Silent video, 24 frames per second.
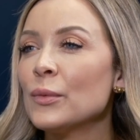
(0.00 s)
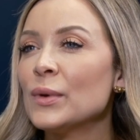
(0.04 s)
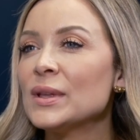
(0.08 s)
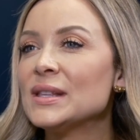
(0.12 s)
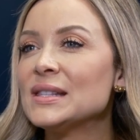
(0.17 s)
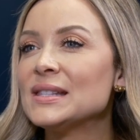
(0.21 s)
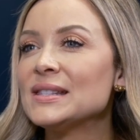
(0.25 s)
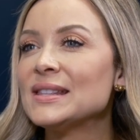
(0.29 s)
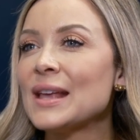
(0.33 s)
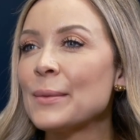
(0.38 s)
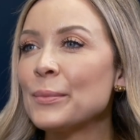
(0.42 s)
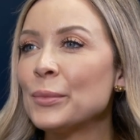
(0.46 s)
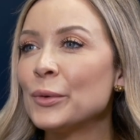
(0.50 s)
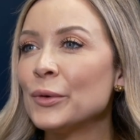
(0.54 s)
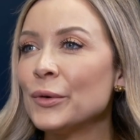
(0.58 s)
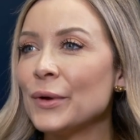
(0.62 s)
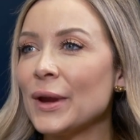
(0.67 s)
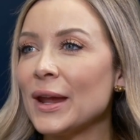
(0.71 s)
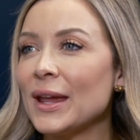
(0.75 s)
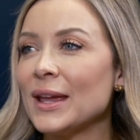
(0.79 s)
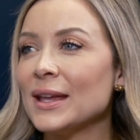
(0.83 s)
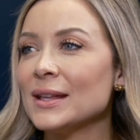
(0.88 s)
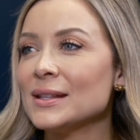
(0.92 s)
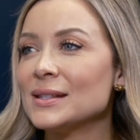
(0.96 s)
what
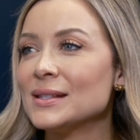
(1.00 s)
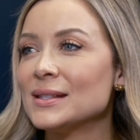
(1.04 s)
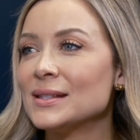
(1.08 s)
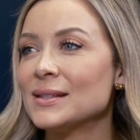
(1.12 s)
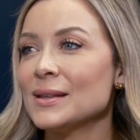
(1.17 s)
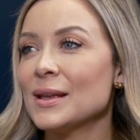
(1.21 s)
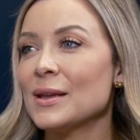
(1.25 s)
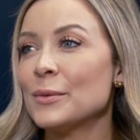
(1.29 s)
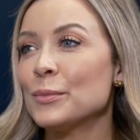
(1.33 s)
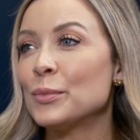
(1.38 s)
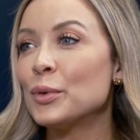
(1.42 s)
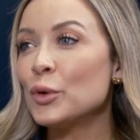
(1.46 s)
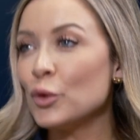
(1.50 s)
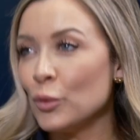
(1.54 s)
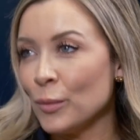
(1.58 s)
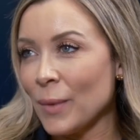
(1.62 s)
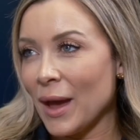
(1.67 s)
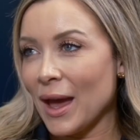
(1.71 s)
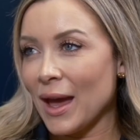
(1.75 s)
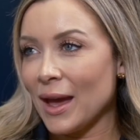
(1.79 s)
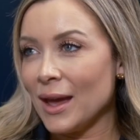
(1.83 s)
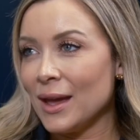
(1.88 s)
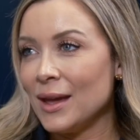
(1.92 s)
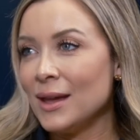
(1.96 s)
separates
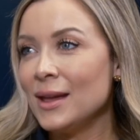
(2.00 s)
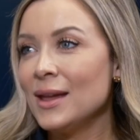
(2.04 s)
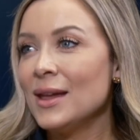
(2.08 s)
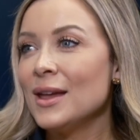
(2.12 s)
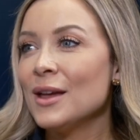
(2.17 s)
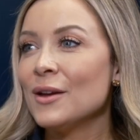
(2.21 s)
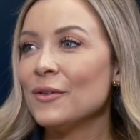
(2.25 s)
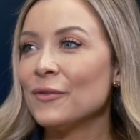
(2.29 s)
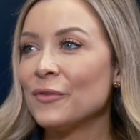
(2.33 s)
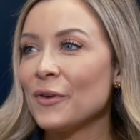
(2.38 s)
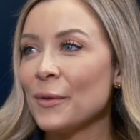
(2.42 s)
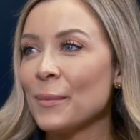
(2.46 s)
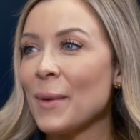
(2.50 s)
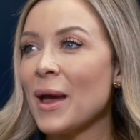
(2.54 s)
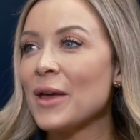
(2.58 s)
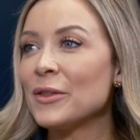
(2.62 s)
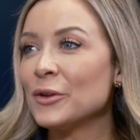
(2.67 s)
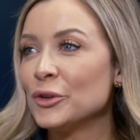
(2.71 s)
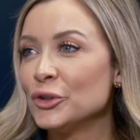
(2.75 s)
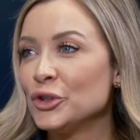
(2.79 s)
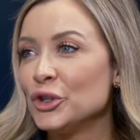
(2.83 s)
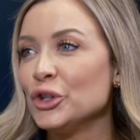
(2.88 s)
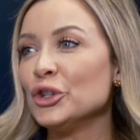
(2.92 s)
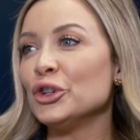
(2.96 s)
Puma yeah. from
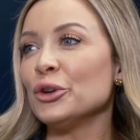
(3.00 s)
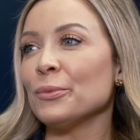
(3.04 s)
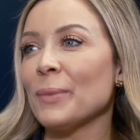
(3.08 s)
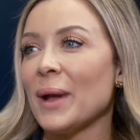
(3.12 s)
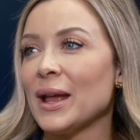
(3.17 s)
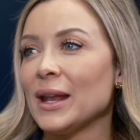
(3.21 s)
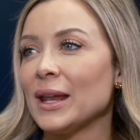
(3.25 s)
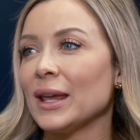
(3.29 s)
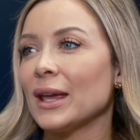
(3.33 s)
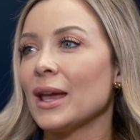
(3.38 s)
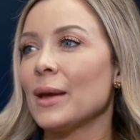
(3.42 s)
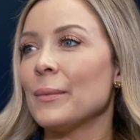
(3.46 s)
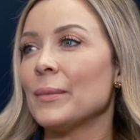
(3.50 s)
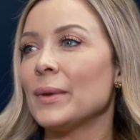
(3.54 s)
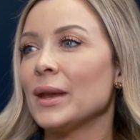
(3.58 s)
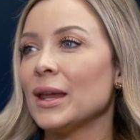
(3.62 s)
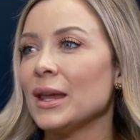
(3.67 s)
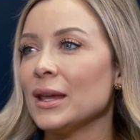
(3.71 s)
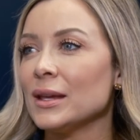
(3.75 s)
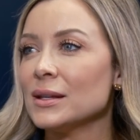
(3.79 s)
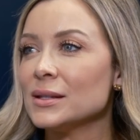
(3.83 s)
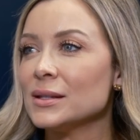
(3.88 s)
other junior mining companies?